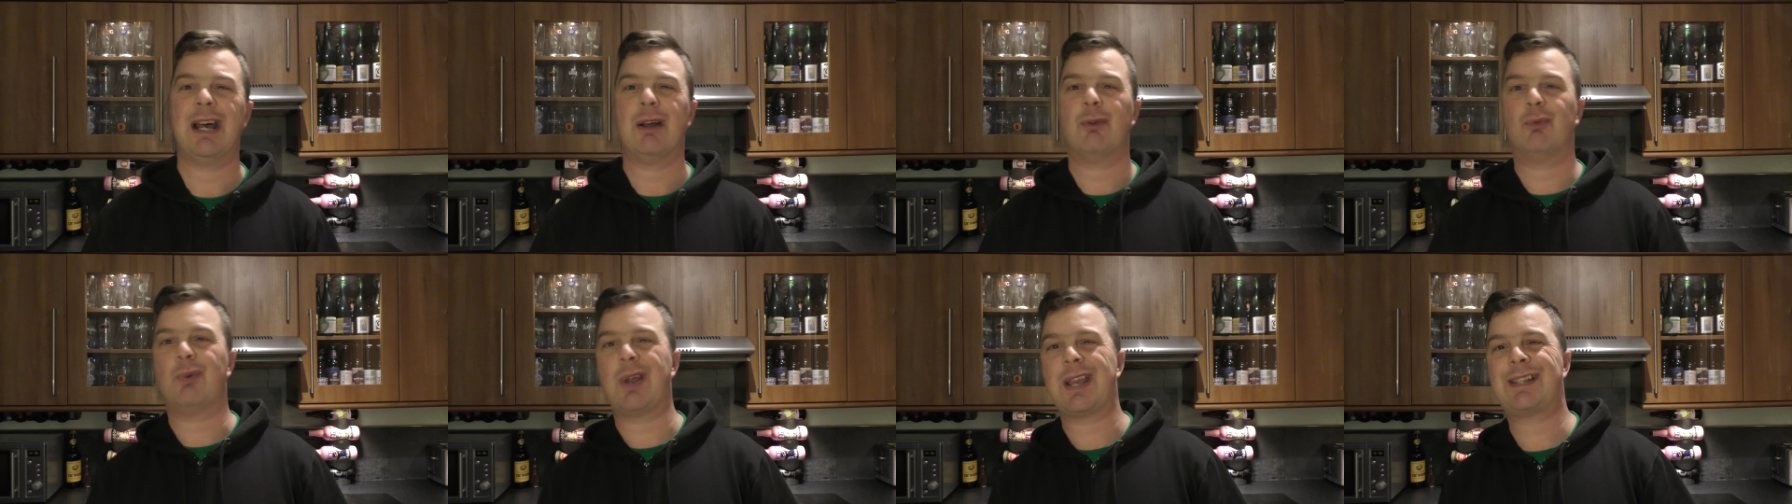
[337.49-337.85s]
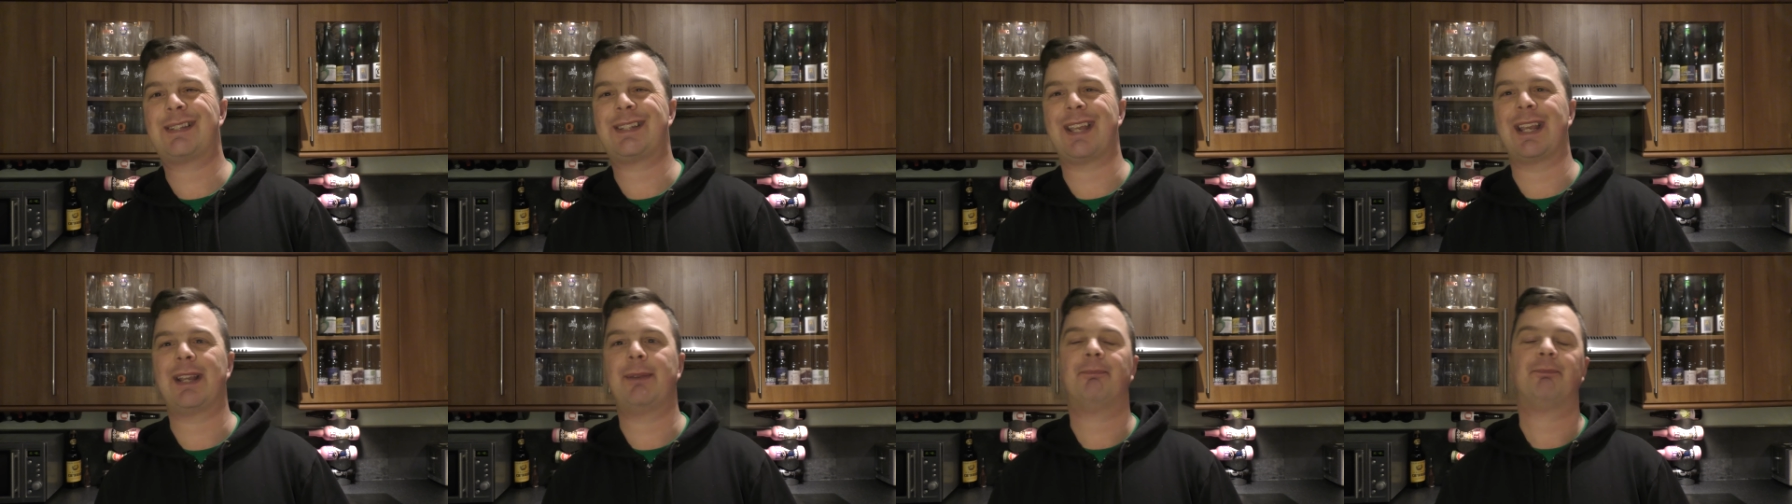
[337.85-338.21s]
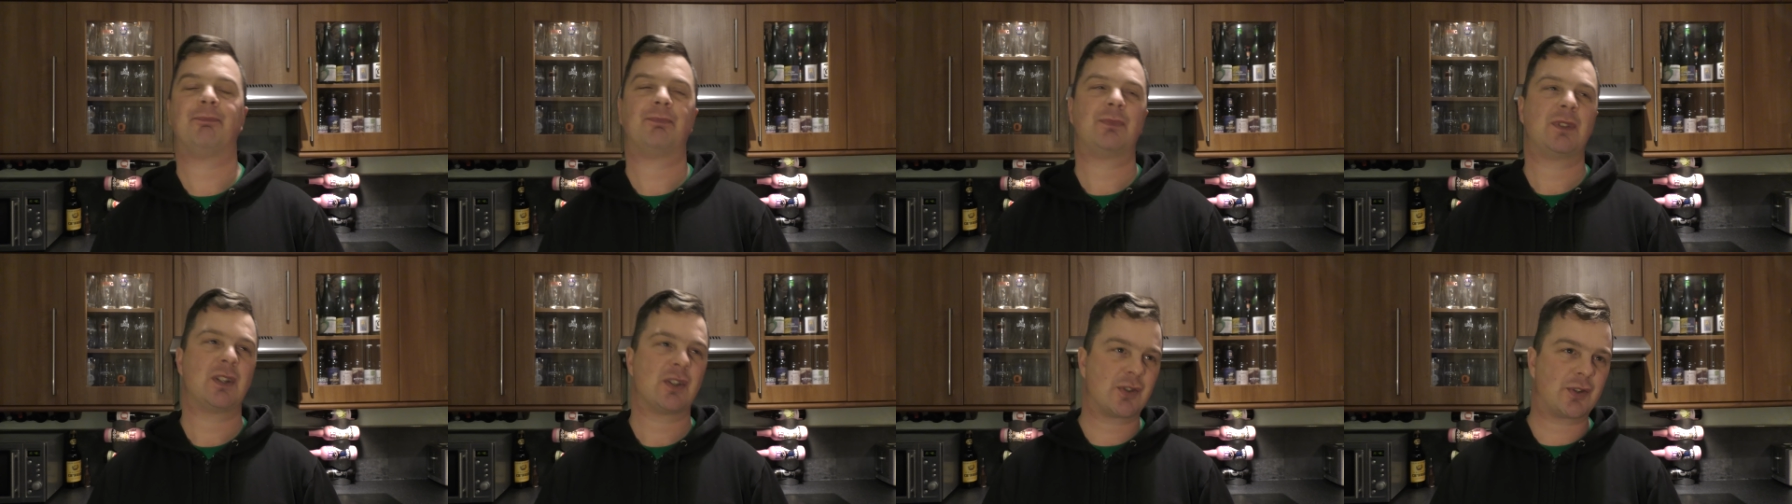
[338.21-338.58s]
Rating,
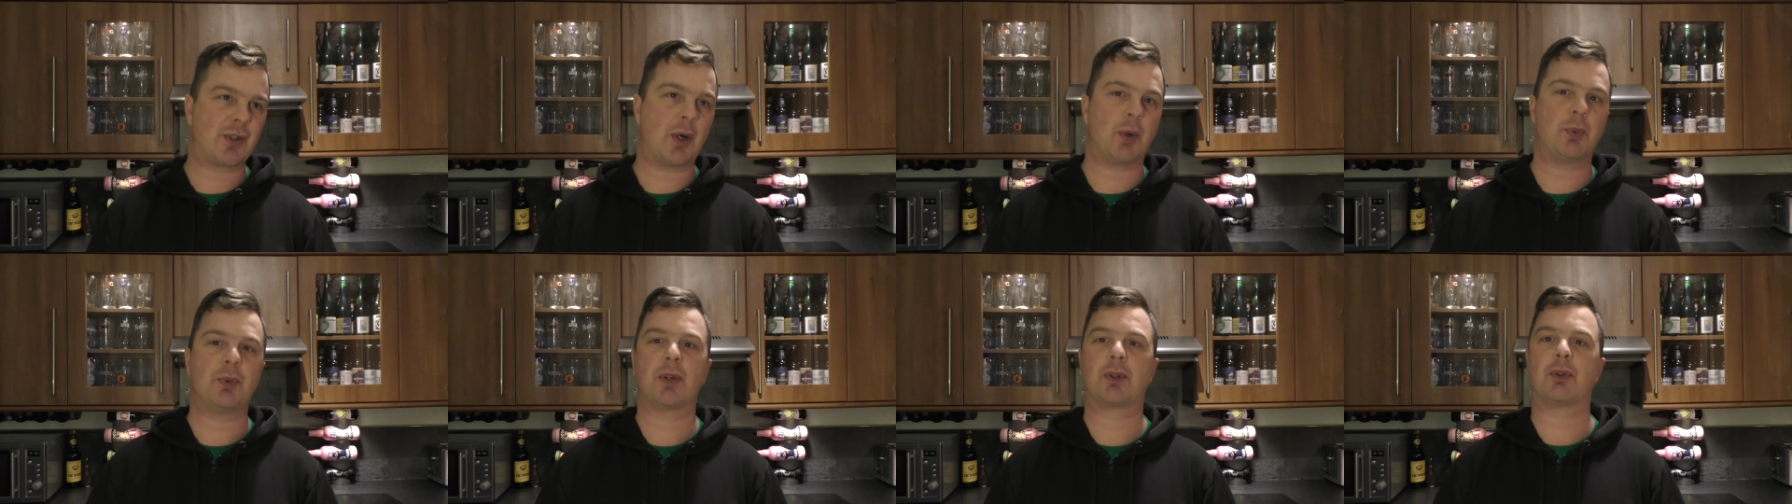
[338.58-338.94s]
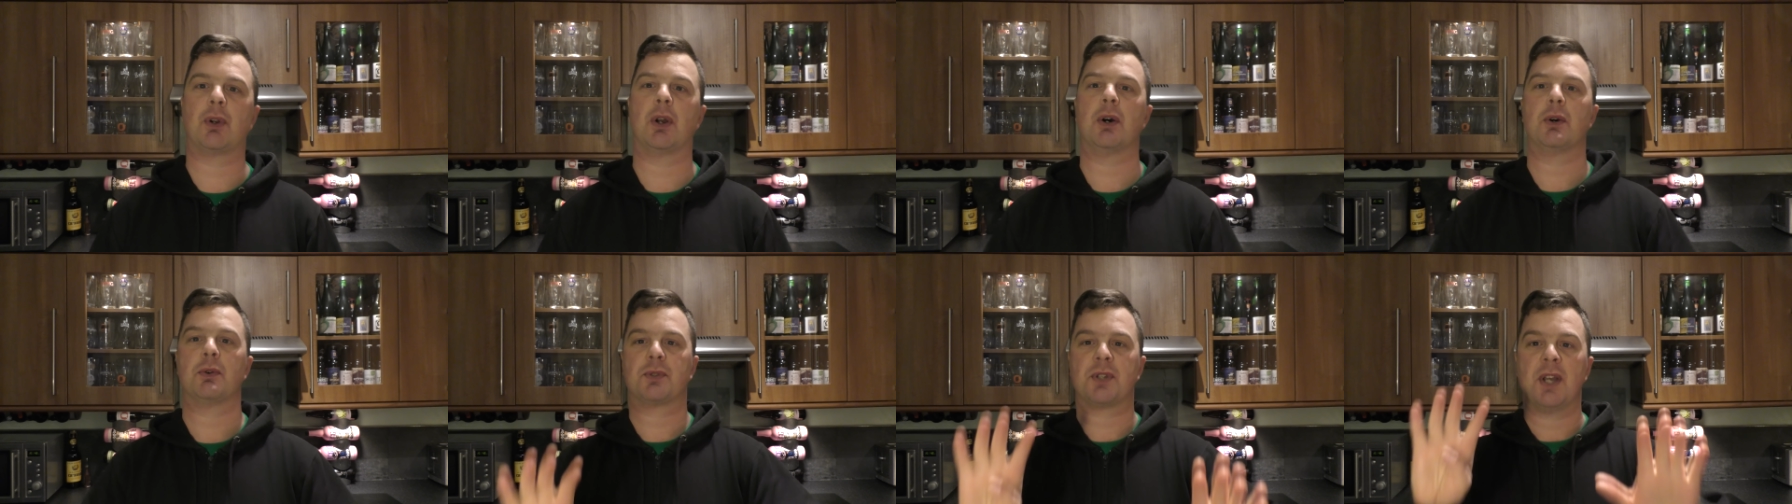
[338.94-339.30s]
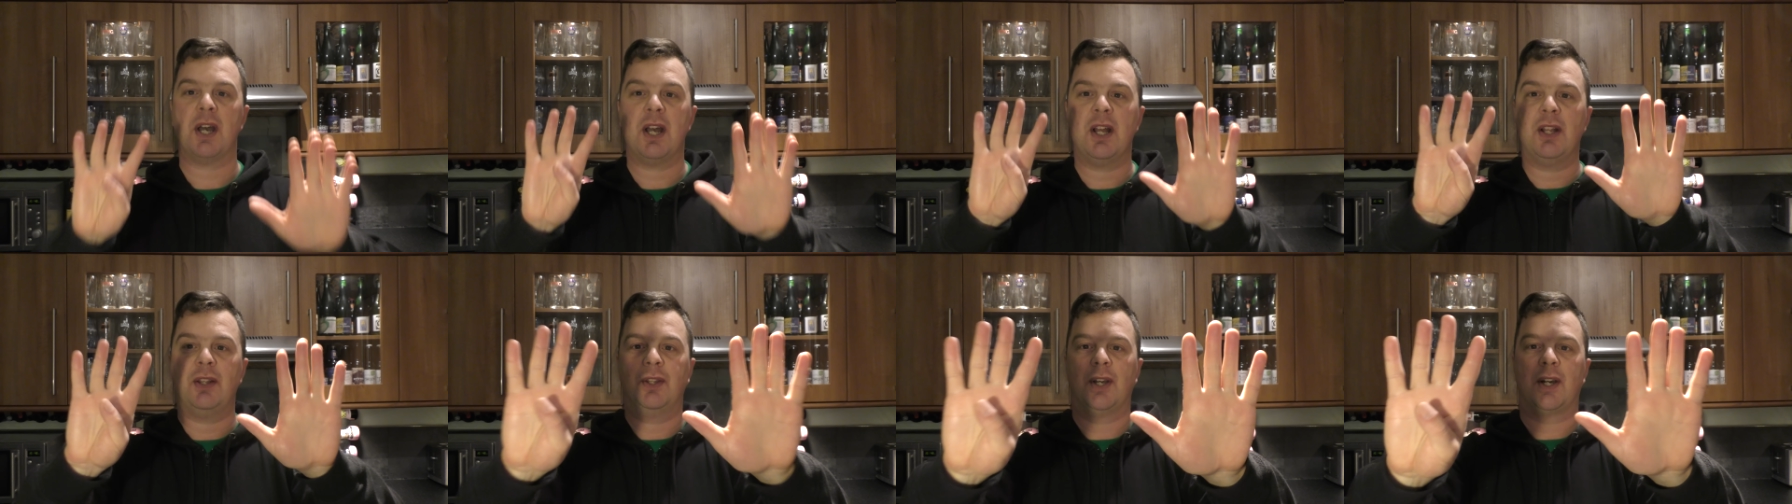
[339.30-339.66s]
Stone the Crows,
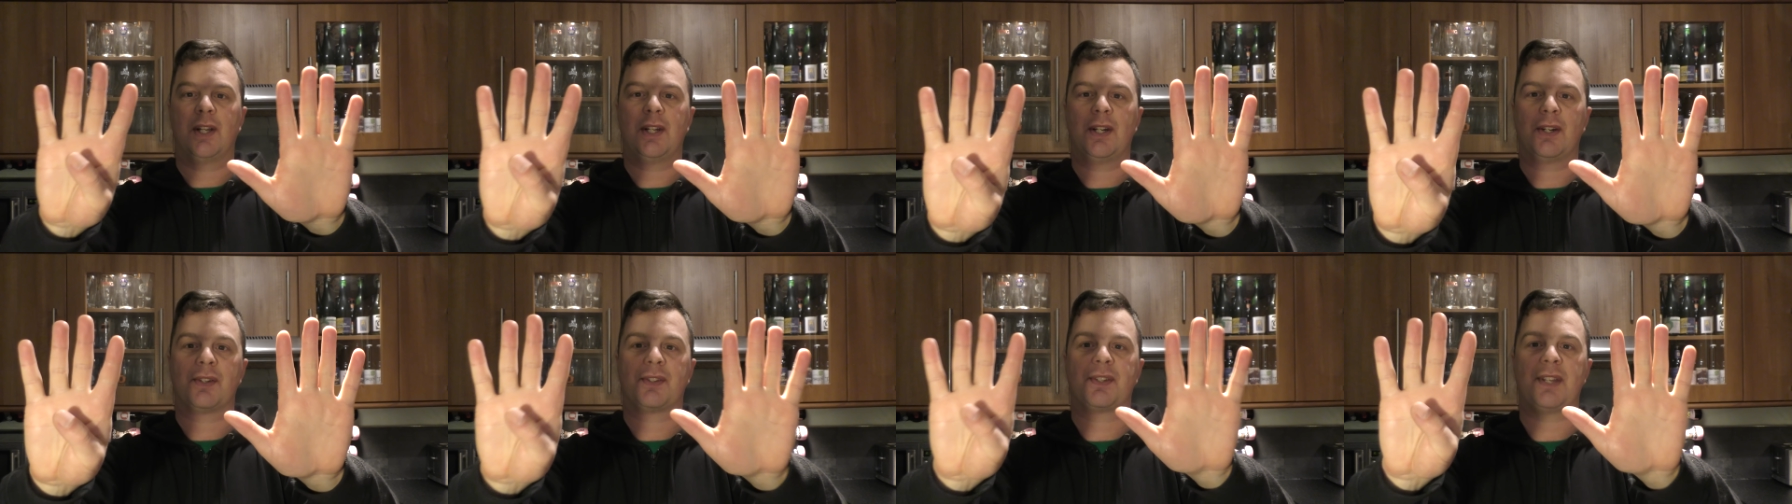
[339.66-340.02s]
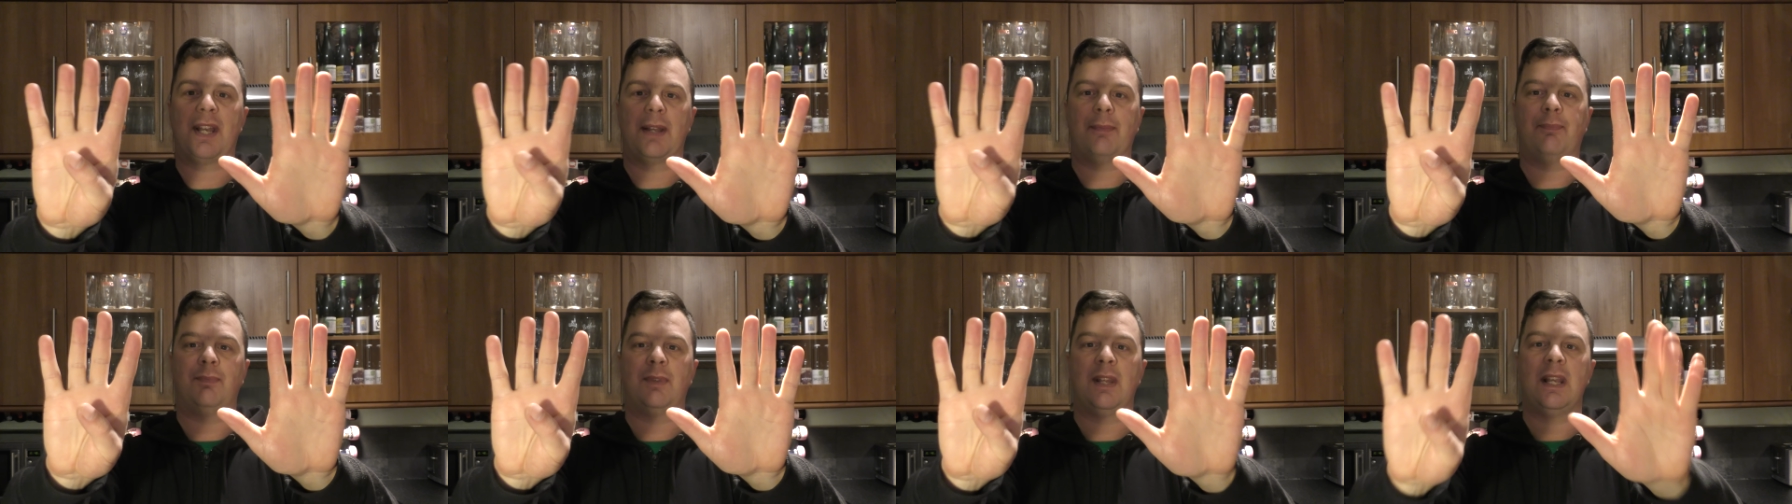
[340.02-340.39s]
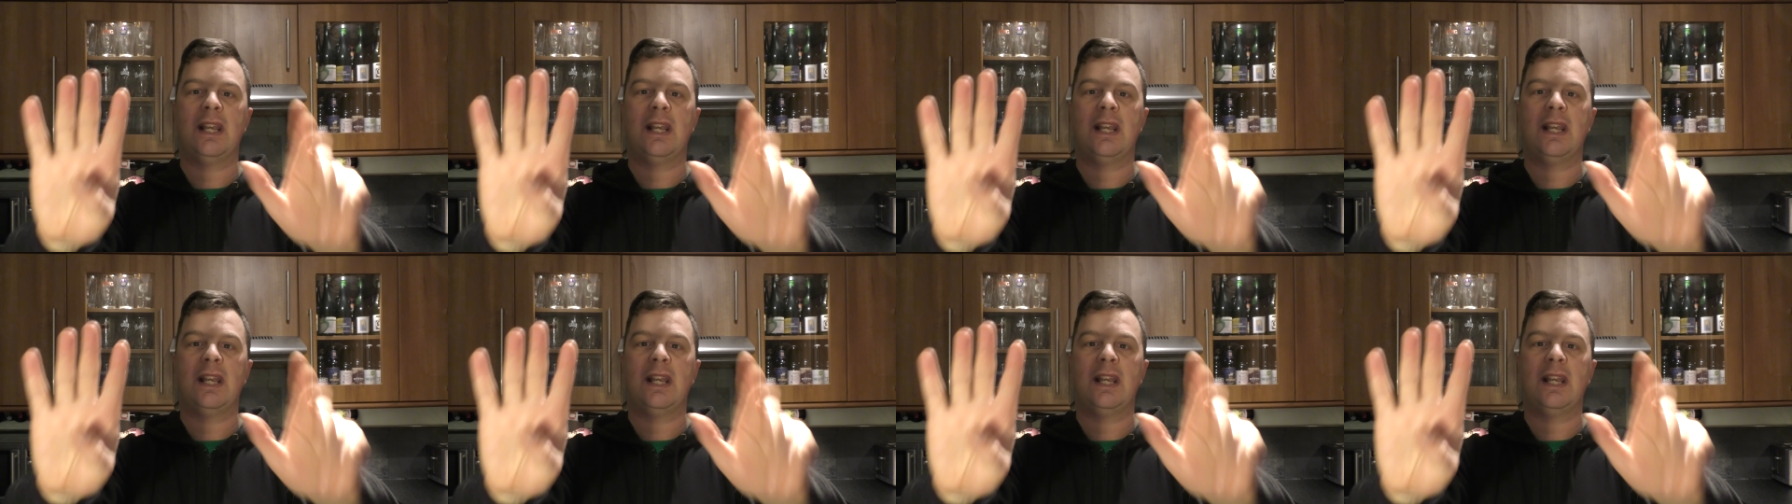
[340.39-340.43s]
nine out of ten.